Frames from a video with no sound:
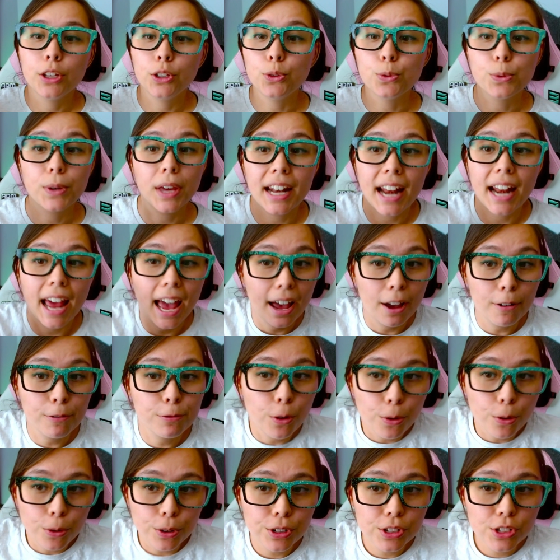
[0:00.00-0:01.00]
can, of
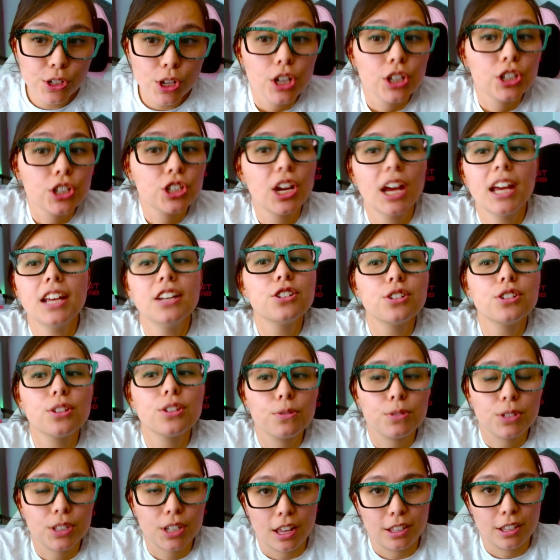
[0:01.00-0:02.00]
course, change
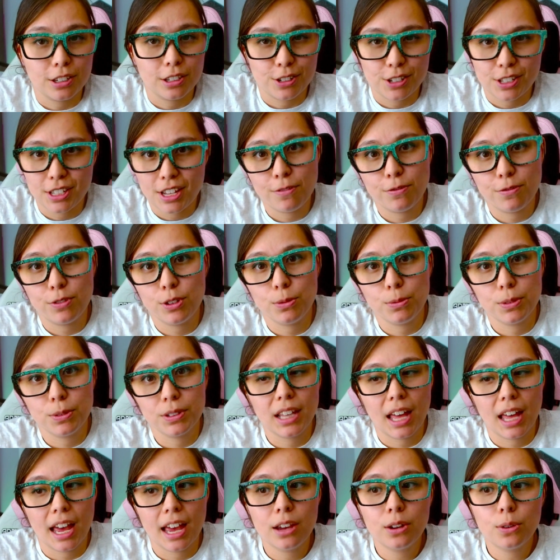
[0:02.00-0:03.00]
those colors if you
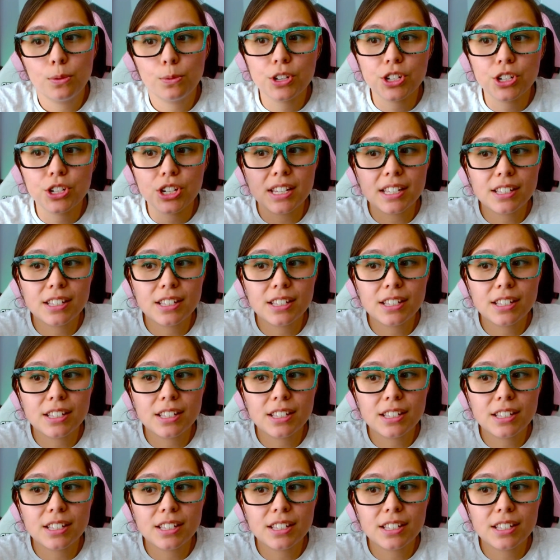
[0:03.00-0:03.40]
would like, which is